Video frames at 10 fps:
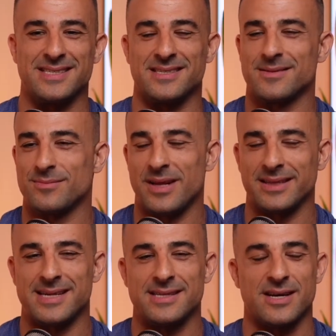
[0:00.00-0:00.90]
just
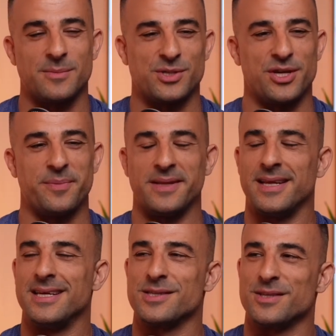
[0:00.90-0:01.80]
like 10 times cheaper
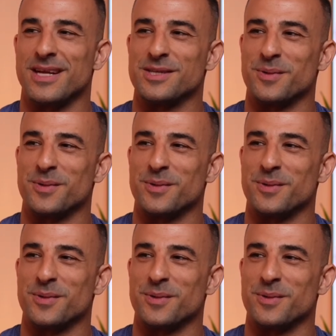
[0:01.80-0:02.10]
than here. So that's